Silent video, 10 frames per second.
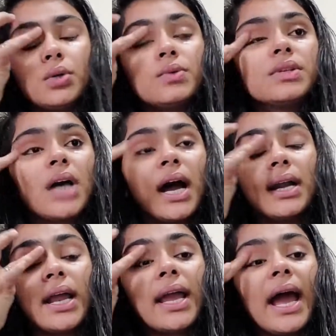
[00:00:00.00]
start
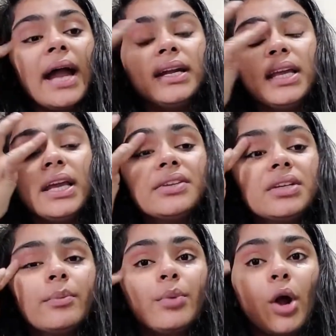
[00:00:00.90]
like
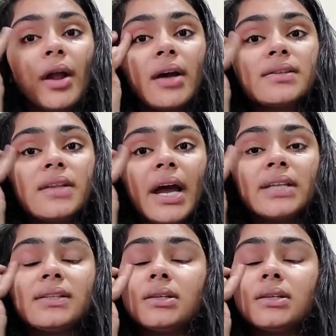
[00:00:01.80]
anti-aging products. That